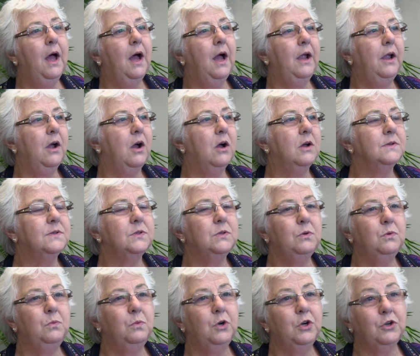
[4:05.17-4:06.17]
I
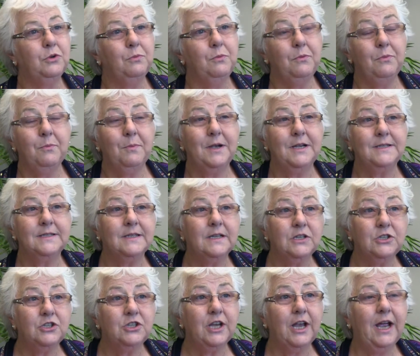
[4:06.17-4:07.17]
also worked with my
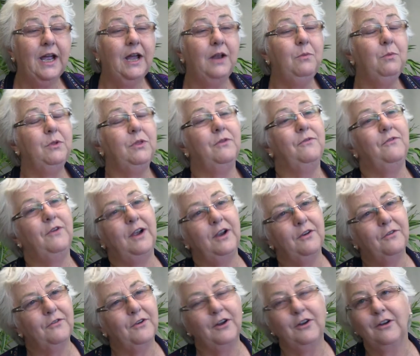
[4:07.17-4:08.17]
son Chad with the
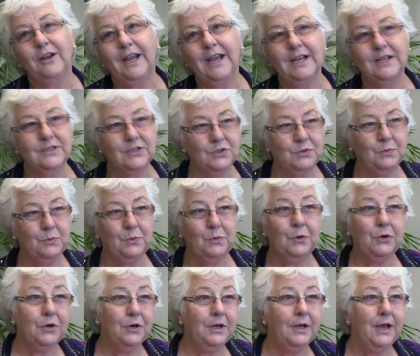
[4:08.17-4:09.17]
Firefighter Cancer
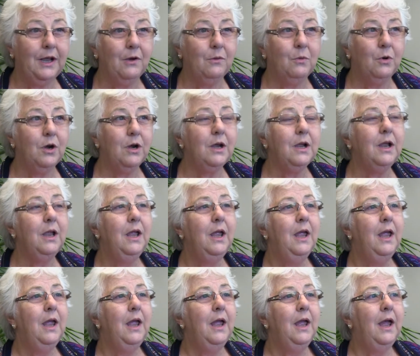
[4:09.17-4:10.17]
Support Network.
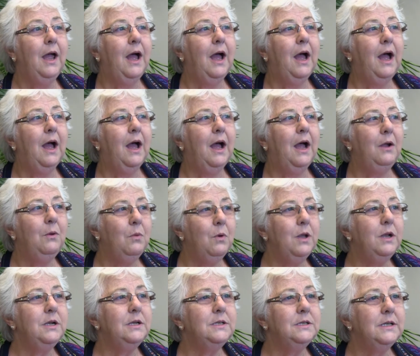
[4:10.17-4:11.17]
I
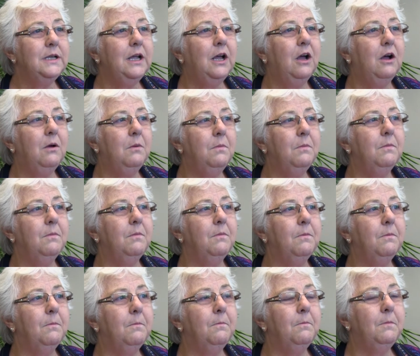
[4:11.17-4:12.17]
wanted to help
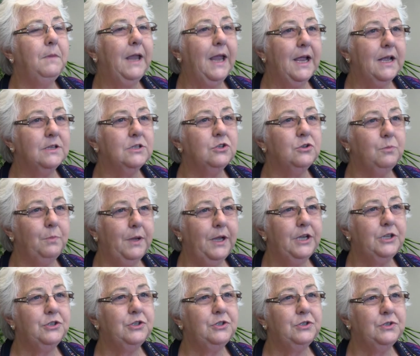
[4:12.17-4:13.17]
cancer
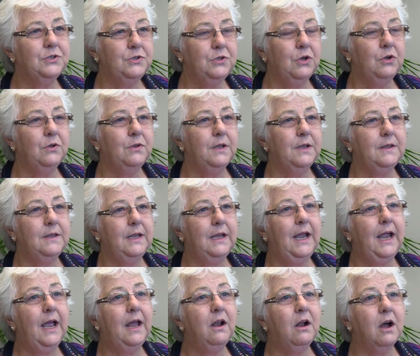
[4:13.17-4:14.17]
patients know that they
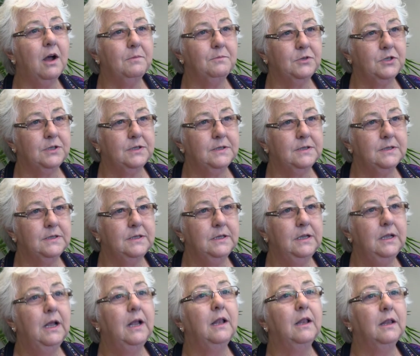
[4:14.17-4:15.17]
had options
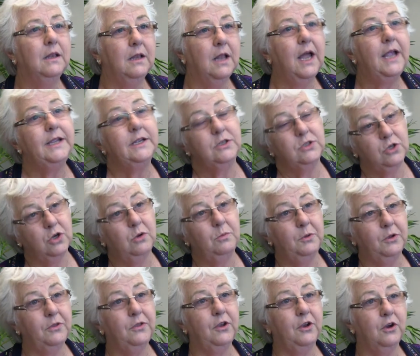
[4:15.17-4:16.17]
like
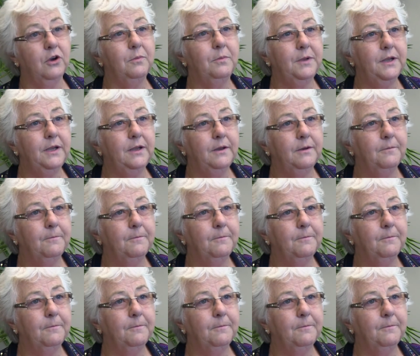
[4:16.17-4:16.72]
TomoTherapy.